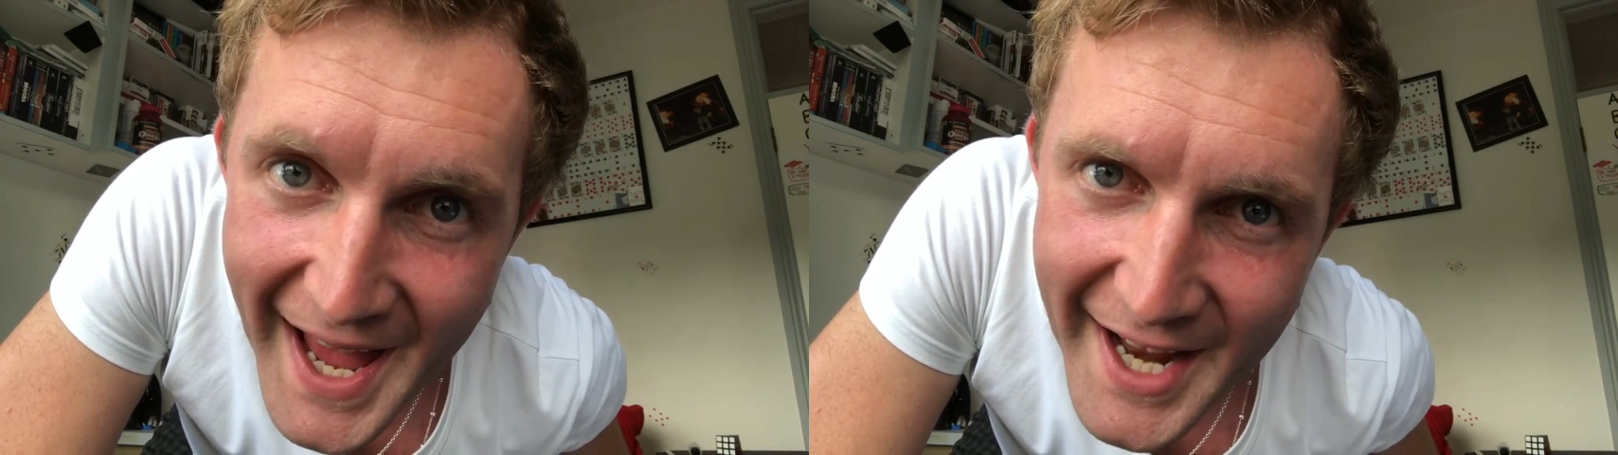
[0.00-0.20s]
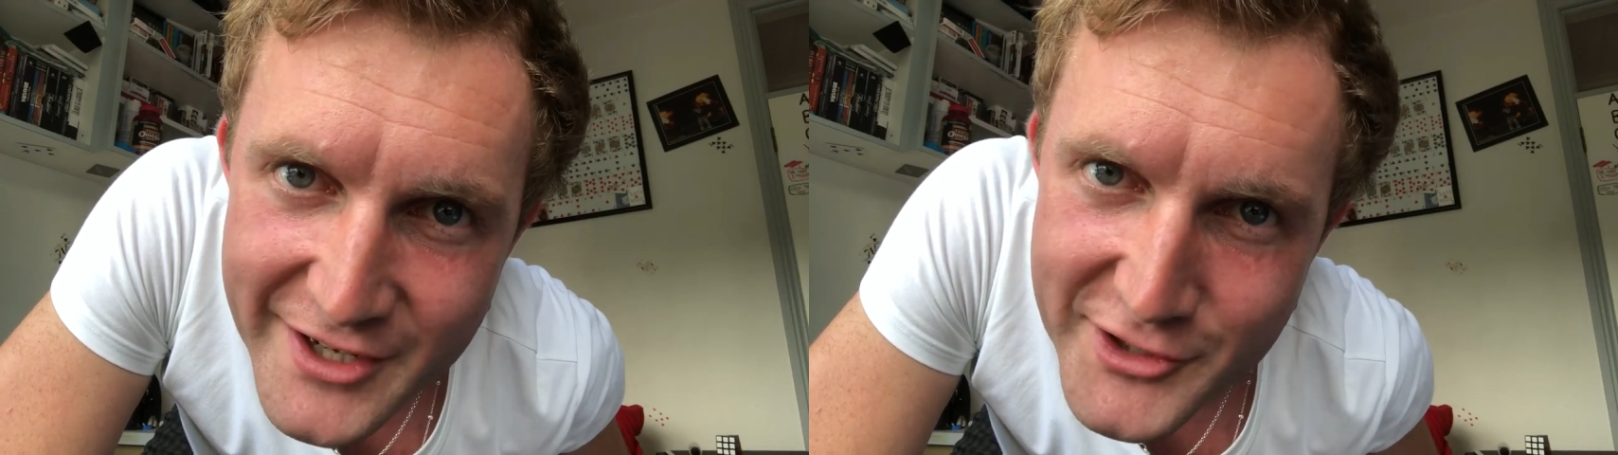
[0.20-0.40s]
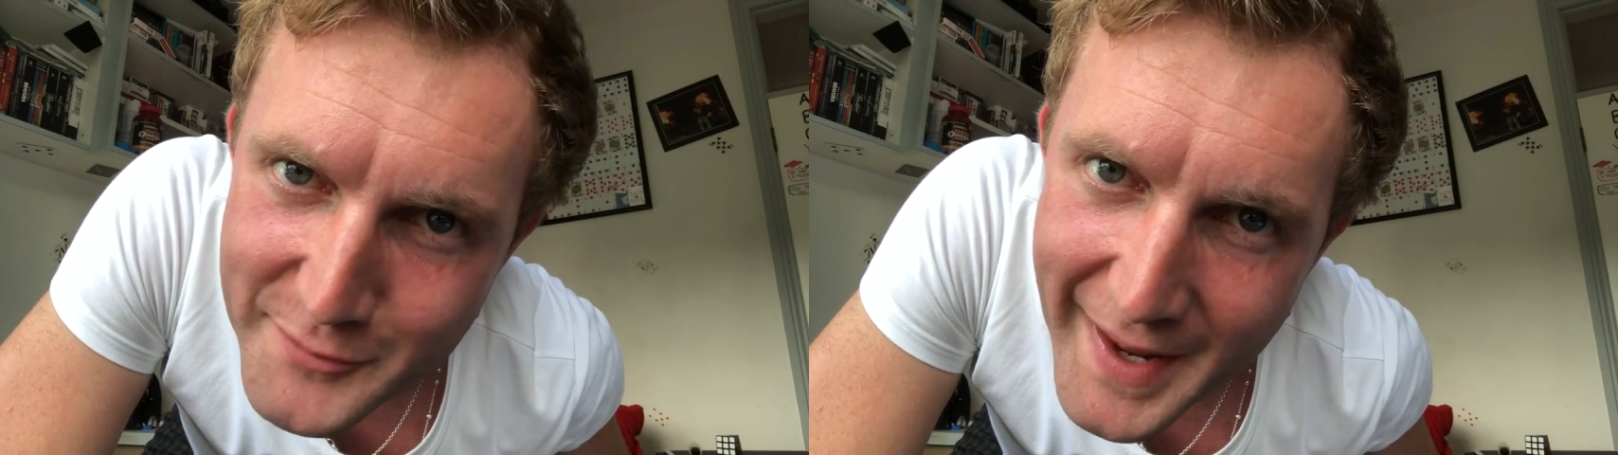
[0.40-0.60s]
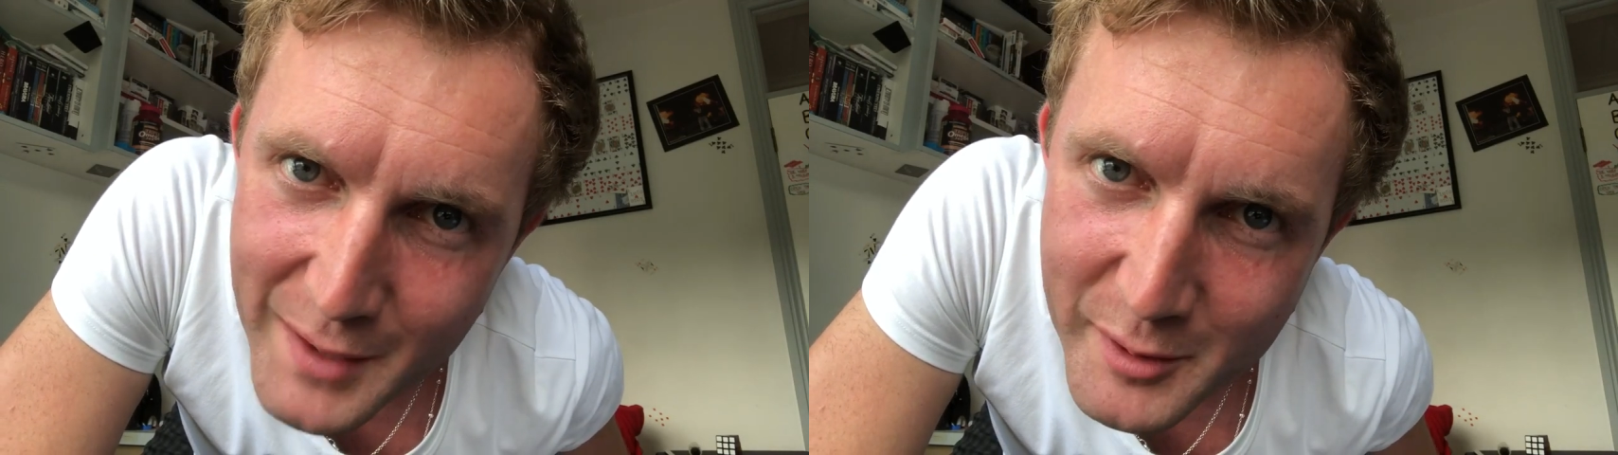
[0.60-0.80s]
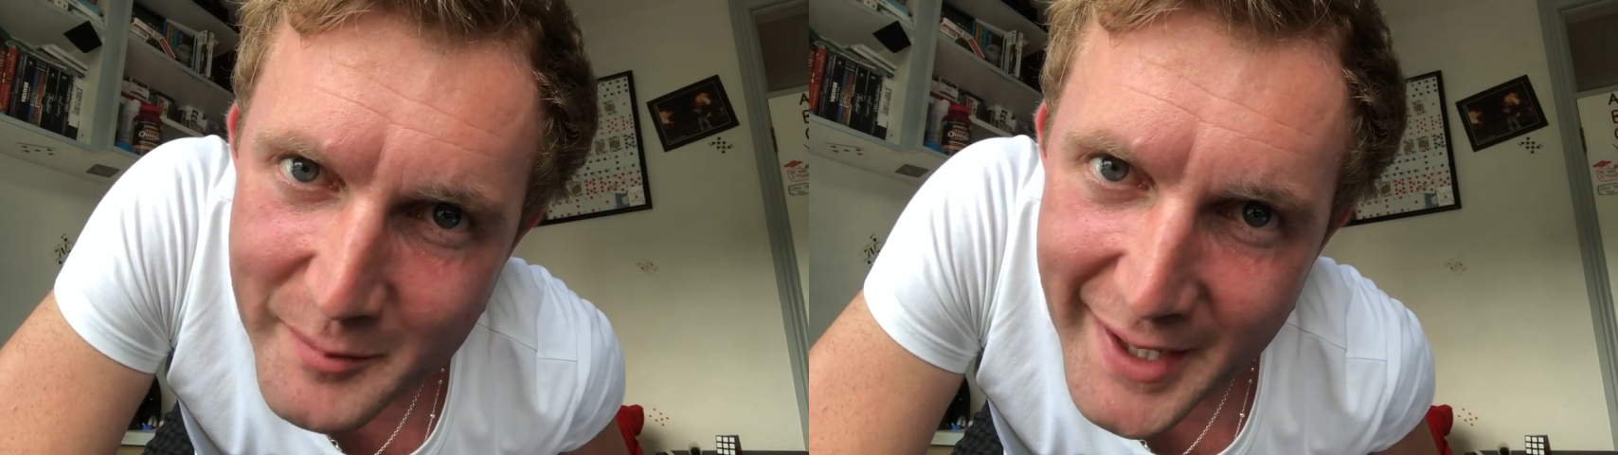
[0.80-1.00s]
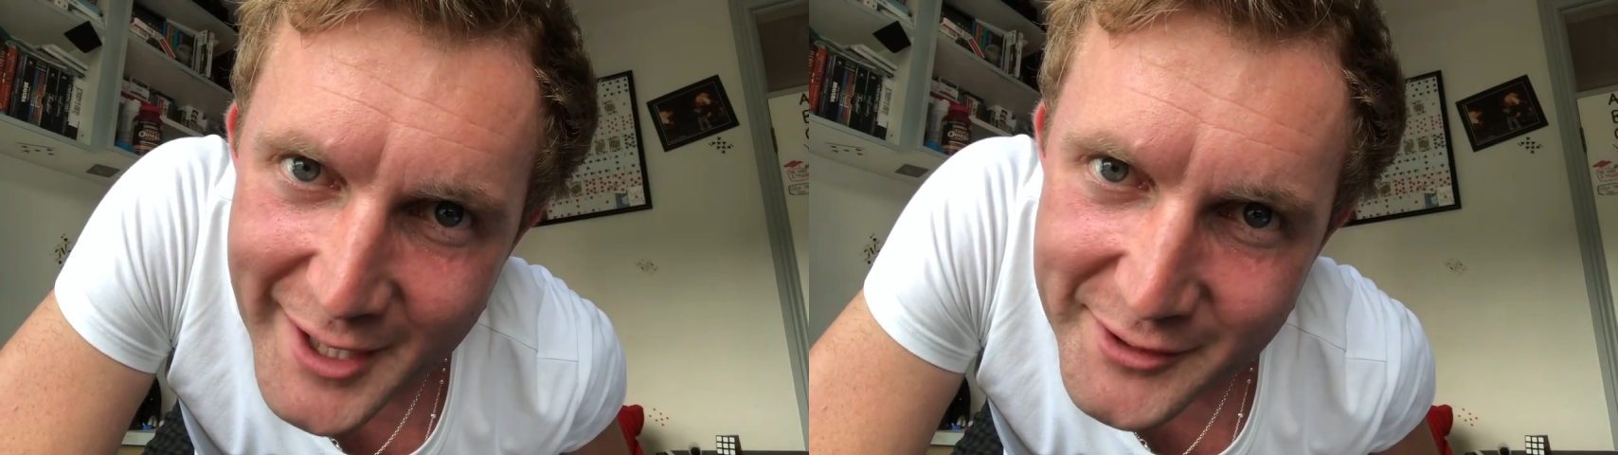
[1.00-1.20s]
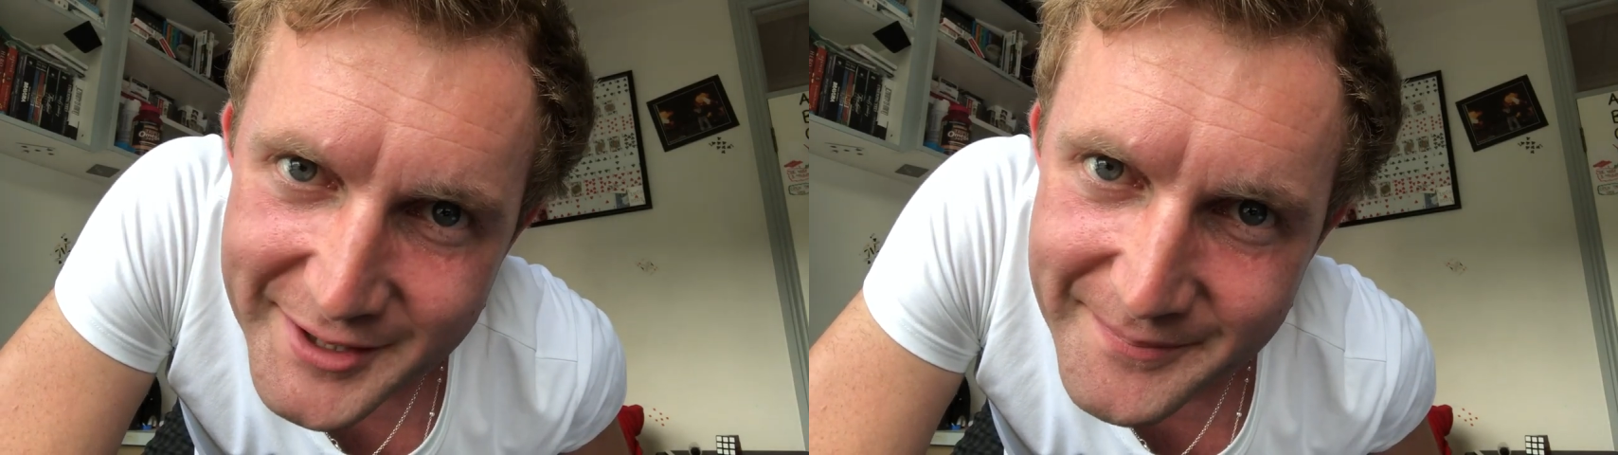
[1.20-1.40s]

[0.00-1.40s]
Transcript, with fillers: and you'd be helping me out.